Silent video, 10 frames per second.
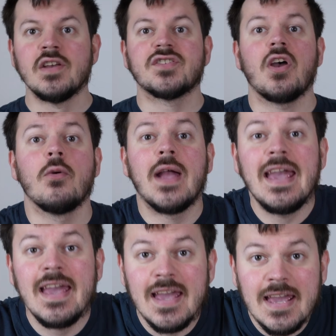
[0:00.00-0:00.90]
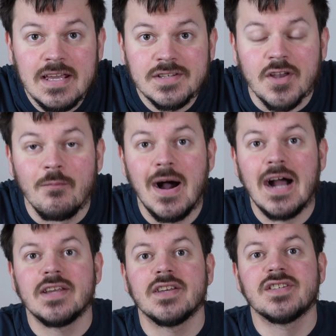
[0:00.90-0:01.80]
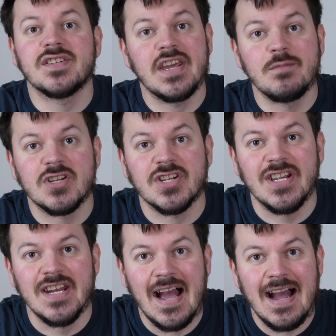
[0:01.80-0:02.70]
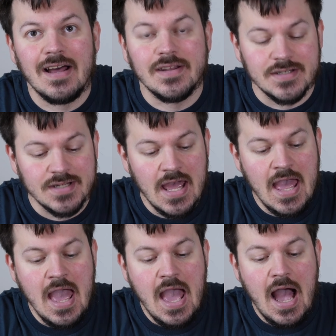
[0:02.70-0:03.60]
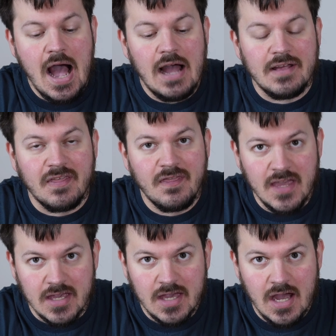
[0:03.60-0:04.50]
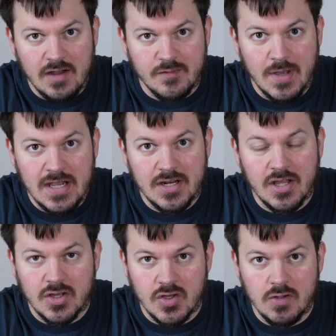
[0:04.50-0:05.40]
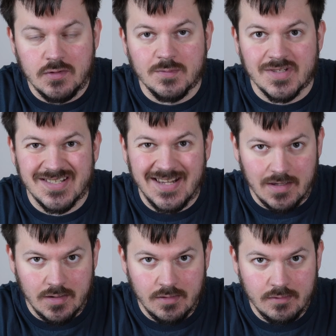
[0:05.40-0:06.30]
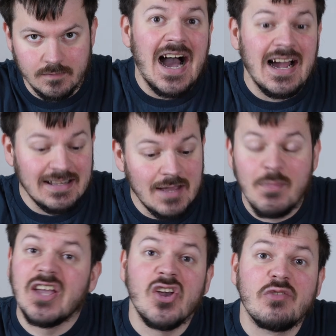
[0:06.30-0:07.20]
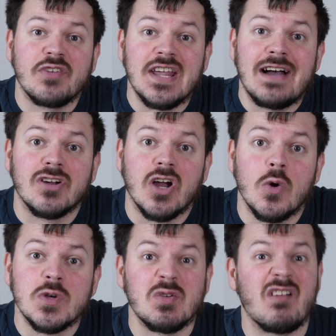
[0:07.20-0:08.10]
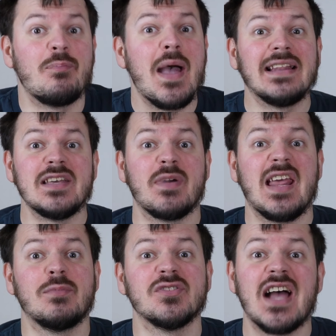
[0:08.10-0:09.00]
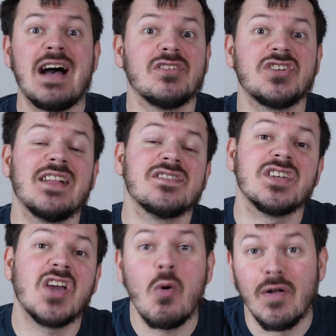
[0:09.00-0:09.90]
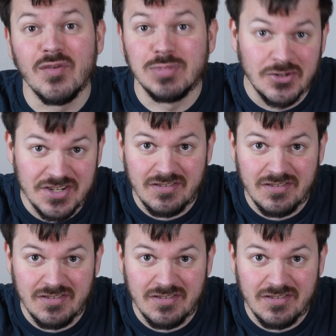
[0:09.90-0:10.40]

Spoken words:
So here is my Steam machine, and I think I've made a huge mistake. I let my girlfriend have a go, so I've barely been able to have a chance to go on the bloody